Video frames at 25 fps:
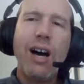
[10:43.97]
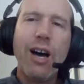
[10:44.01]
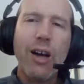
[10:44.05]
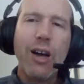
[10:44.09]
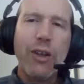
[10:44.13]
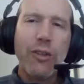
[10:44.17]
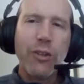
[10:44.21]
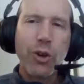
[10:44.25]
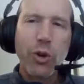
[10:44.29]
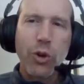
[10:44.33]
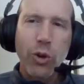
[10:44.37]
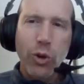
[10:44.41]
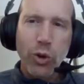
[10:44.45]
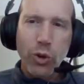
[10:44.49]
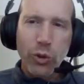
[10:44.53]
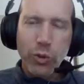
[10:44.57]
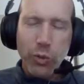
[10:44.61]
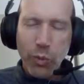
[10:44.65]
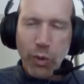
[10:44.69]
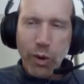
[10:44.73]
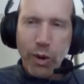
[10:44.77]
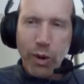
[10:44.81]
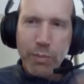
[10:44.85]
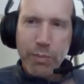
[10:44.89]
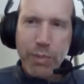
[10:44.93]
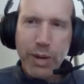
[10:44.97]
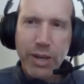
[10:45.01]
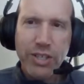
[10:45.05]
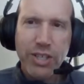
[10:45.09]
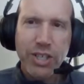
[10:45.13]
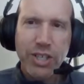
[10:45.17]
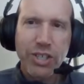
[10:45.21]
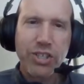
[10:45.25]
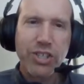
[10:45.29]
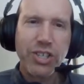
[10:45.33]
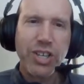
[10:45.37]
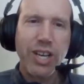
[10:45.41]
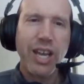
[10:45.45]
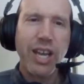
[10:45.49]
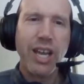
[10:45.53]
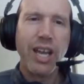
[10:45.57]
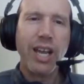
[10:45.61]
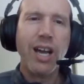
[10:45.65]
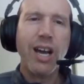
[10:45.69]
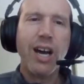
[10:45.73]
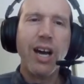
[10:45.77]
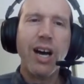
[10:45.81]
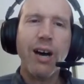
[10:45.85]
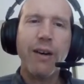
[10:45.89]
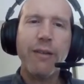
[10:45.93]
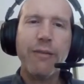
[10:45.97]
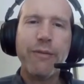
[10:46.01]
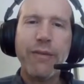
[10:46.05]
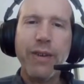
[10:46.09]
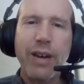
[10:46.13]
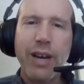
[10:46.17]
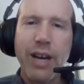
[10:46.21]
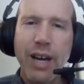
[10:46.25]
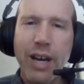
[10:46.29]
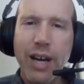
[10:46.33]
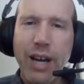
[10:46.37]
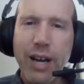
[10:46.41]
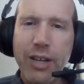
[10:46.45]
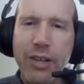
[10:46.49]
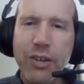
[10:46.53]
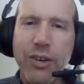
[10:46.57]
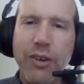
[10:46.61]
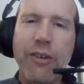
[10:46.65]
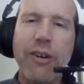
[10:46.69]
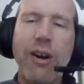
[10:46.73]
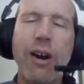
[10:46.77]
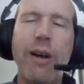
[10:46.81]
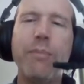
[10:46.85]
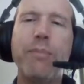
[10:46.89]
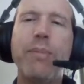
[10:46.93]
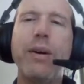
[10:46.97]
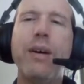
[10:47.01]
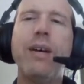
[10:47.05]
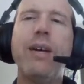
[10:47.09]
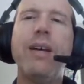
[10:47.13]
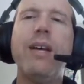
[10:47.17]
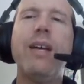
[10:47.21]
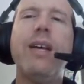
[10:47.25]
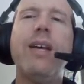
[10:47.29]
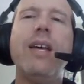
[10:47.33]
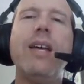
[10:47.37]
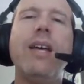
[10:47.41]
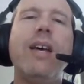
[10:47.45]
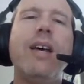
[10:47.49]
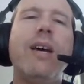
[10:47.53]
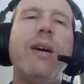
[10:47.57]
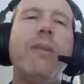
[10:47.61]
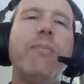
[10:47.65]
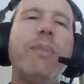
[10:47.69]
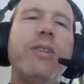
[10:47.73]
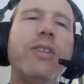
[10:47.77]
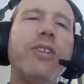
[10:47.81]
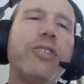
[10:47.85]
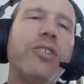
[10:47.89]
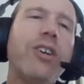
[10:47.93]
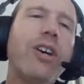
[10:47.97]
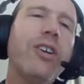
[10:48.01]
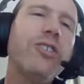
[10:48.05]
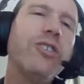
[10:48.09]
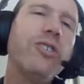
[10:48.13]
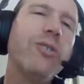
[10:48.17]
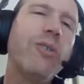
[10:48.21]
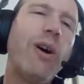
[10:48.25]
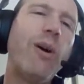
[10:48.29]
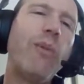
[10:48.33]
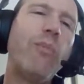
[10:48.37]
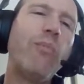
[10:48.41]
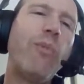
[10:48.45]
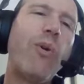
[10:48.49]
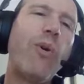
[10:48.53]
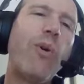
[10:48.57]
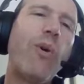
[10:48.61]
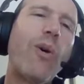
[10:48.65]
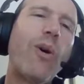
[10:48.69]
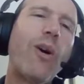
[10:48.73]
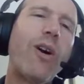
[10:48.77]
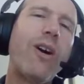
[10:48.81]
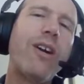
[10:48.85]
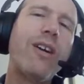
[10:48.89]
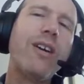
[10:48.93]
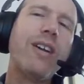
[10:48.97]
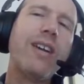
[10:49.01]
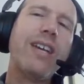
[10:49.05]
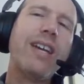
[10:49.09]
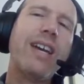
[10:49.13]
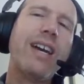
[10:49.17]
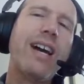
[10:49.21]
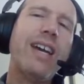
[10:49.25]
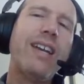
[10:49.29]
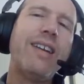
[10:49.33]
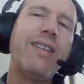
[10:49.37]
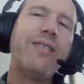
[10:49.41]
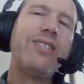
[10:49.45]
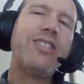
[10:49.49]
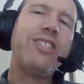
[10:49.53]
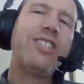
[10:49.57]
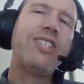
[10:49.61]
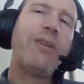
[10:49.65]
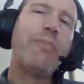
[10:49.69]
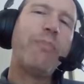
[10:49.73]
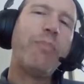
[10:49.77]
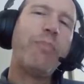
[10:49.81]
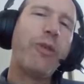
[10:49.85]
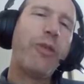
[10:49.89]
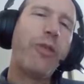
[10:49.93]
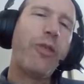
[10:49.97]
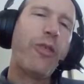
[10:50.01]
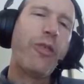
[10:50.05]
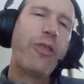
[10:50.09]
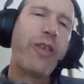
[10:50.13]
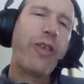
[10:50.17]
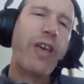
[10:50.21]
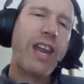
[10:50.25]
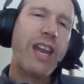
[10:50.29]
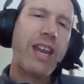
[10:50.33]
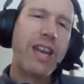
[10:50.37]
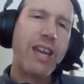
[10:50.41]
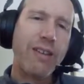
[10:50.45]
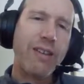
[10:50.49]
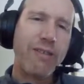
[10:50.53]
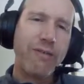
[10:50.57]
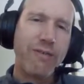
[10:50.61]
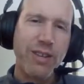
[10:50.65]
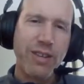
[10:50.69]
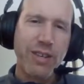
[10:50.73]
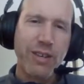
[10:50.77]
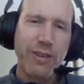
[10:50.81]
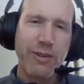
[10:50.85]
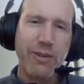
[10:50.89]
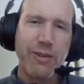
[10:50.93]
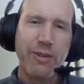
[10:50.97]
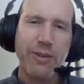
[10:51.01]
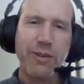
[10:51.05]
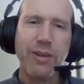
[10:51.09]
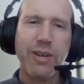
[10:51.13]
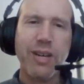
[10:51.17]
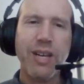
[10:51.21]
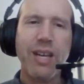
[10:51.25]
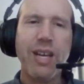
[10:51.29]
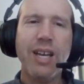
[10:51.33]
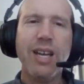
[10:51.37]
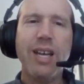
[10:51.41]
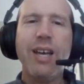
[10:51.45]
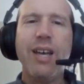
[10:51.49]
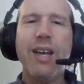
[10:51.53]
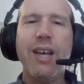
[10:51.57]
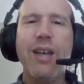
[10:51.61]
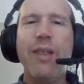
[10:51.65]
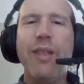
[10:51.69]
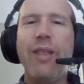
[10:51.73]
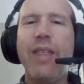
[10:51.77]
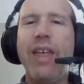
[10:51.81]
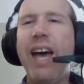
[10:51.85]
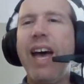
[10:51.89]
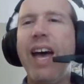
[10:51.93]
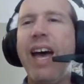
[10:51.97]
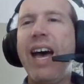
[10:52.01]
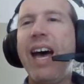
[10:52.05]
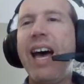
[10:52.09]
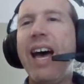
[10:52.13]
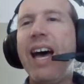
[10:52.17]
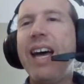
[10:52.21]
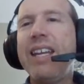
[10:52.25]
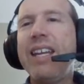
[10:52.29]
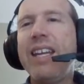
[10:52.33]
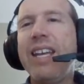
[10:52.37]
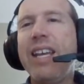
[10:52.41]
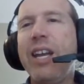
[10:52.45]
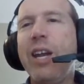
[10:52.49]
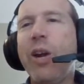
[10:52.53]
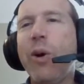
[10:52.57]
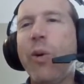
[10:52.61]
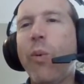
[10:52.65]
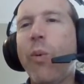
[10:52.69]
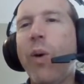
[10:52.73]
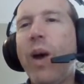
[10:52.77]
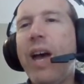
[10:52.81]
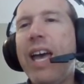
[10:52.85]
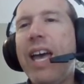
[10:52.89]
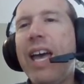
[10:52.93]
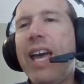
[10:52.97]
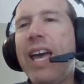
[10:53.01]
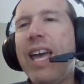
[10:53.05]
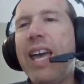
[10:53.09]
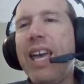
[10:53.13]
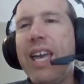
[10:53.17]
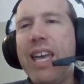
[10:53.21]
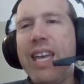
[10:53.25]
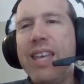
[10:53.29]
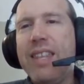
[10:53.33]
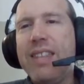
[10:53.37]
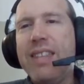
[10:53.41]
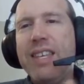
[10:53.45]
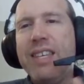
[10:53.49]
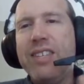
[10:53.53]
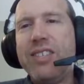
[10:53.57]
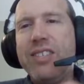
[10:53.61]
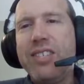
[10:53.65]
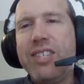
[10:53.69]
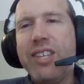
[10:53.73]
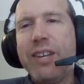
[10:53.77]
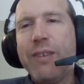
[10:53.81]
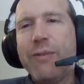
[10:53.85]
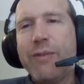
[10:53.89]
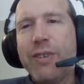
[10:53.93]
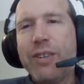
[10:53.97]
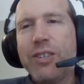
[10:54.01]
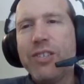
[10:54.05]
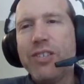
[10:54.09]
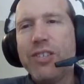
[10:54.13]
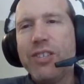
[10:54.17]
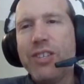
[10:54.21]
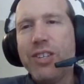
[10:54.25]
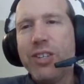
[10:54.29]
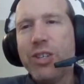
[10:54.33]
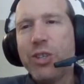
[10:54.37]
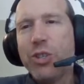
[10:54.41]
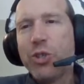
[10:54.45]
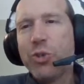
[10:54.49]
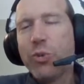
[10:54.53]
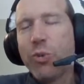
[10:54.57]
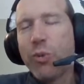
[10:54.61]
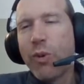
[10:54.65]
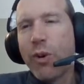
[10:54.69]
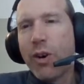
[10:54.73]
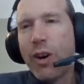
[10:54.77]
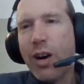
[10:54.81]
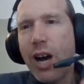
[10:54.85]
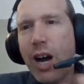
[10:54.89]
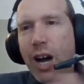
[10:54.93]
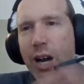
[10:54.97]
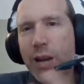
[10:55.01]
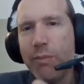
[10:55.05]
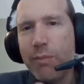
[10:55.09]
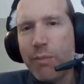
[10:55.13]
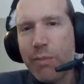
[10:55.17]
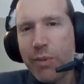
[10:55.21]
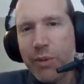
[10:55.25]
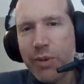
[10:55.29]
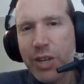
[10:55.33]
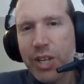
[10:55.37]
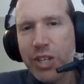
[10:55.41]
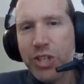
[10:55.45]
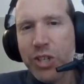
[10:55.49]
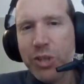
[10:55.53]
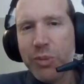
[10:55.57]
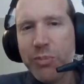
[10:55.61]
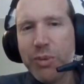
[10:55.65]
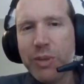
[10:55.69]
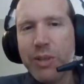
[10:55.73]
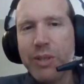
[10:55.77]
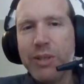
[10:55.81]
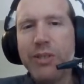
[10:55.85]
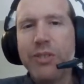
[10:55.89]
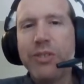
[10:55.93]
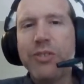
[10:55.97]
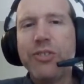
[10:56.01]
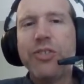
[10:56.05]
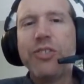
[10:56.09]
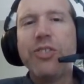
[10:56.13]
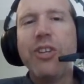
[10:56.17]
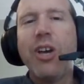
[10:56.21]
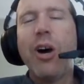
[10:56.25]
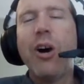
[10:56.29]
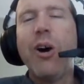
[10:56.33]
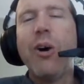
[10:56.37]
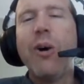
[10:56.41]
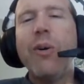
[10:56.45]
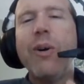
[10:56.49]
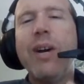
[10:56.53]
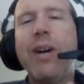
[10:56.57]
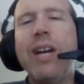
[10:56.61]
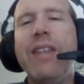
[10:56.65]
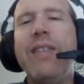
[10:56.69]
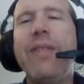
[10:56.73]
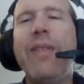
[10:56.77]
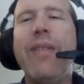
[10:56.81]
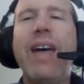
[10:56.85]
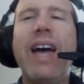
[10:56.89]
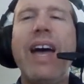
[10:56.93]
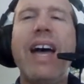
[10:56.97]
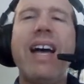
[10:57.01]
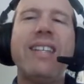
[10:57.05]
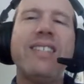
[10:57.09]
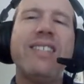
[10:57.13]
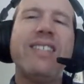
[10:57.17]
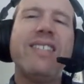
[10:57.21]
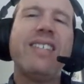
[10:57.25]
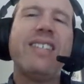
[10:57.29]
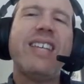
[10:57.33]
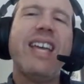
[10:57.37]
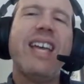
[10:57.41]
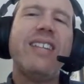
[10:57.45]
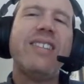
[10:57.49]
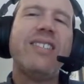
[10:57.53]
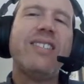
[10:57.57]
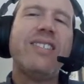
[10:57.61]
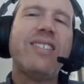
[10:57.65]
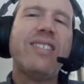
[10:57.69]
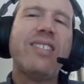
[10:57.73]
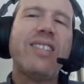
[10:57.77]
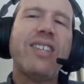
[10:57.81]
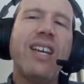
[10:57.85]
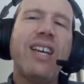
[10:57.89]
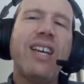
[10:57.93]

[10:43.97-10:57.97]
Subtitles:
the Cold War partitioning of Europe. But there's also a more kind of sympathetic view that in a way these differences were unbridgeable. So in that sense,